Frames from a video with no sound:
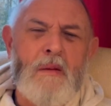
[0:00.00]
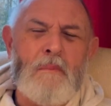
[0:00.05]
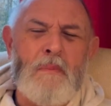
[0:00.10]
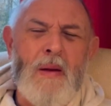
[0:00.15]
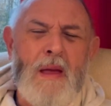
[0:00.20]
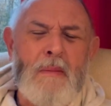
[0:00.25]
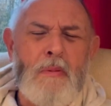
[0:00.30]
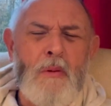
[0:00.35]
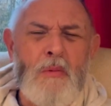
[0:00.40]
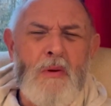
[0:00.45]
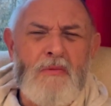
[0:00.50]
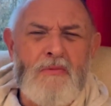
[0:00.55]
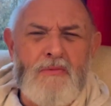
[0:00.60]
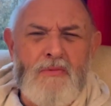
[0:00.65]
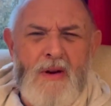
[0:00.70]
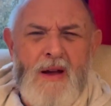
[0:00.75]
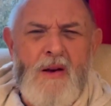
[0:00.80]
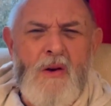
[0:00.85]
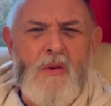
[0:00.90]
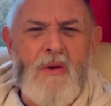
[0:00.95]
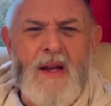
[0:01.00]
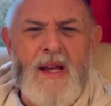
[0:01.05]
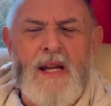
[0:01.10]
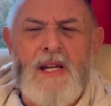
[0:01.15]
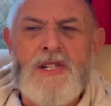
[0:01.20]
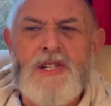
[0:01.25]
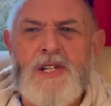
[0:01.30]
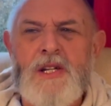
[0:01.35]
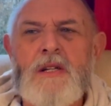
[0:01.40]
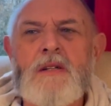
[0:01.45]
People with real
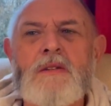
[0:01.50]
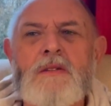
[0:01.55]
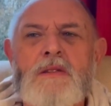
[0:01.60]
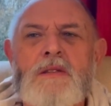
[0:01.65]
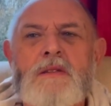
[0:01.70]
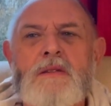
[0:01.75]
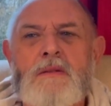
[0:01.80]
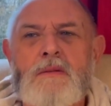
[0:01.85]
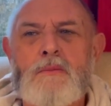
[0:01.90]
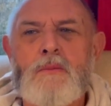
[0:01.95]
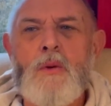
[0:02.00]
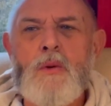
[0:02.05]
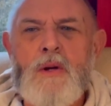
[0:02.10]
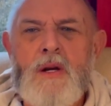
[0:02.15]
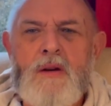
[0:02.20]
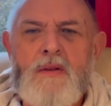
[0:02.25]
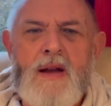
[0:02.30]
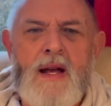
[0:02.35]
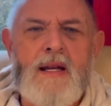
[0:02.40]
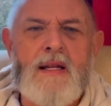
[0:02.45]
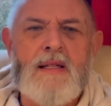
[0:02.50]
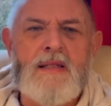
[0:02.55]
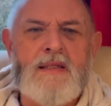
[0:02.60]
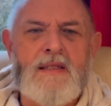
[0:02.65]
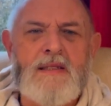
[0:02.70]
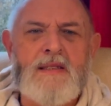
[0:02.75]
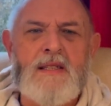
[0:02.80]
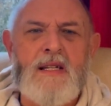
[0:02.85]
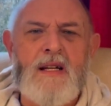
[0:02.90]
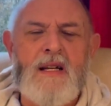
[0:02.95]
issues walking around in
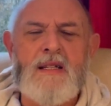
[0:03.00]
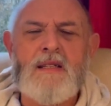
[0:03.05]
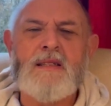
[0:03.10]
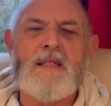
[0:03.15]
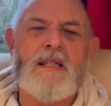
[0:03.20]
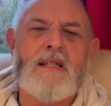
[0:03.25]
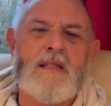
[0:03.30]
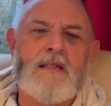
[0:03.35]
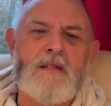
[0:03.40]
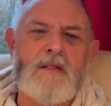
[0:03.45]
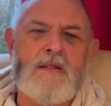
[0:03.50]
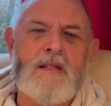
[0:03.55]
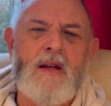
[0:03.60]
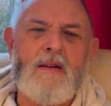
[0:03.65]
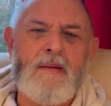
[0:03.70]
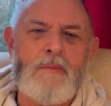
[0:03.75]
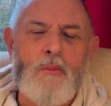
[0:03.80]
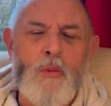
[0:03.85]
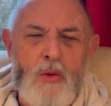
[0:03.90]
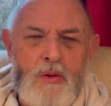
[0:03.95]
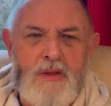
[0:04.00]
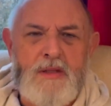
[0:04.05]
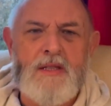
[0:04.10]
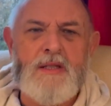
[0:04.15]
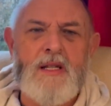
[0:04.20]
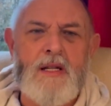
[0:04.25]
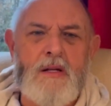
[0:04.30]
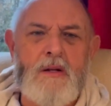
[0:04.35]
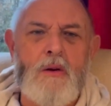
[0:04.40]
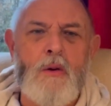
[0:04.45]
society, not knowing what to
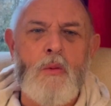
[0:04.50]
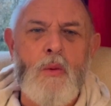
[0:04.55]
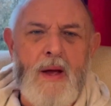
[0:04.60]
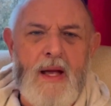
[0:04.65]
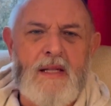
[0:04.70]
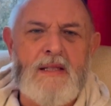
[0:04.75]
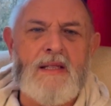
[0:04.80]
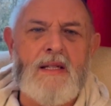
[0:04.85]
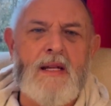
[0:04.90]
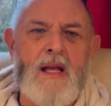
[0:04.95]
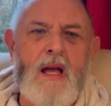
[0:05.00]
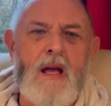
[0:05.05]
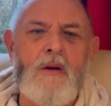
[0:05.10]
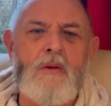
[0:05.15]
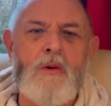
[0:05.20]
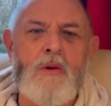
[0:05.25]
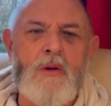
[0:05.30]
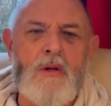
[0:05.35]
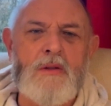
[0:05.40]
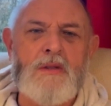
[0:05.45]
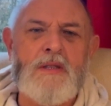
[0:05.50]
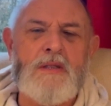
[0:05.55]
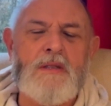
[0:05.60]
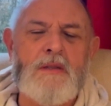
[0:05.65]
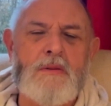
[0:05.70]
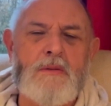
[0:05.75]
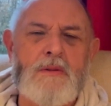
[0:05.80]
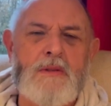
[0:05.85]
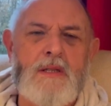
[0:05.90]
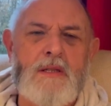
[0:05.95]
do or where to go or who to
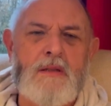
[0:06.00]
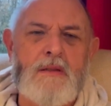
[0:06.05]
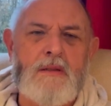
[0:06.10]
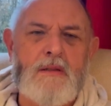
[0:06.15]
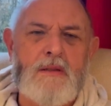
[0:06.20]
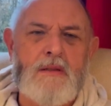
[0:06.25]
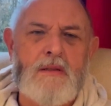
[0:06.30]
talk to.